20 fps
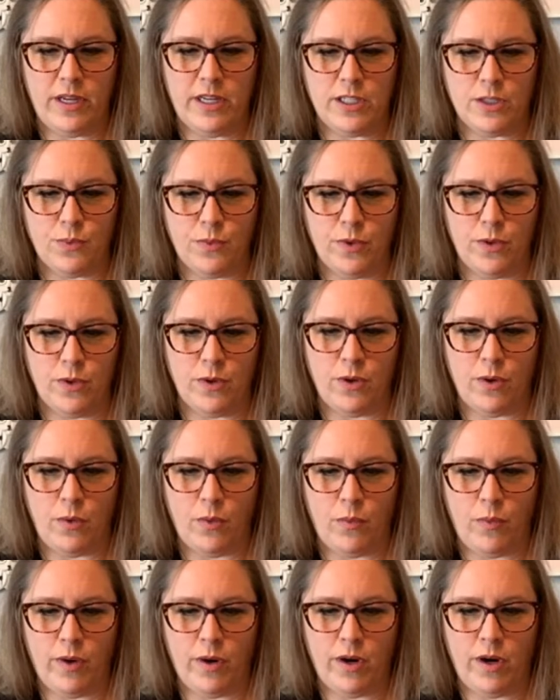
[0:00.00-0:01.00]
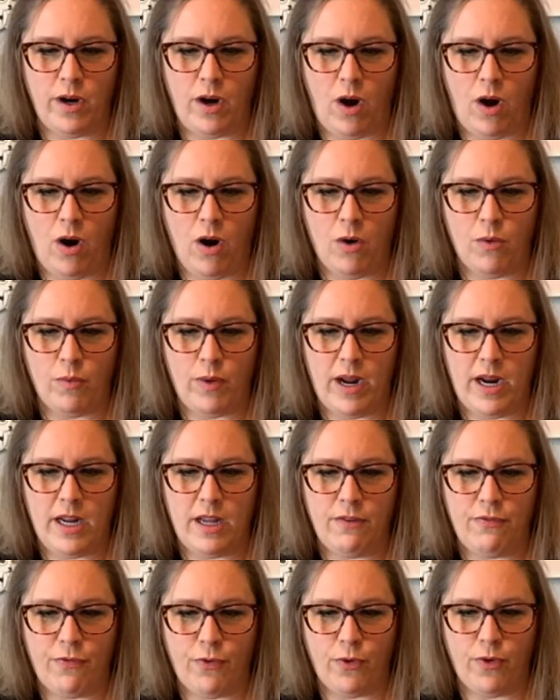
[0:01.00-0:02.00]
this. We're we are
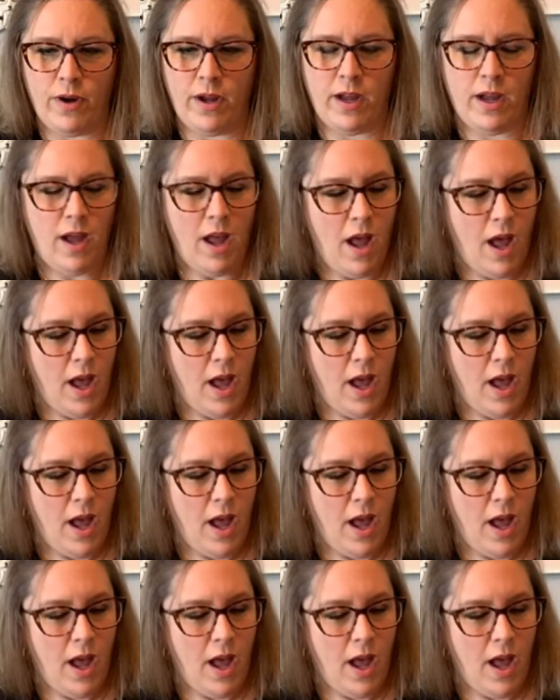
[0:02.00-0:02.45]
ready for it.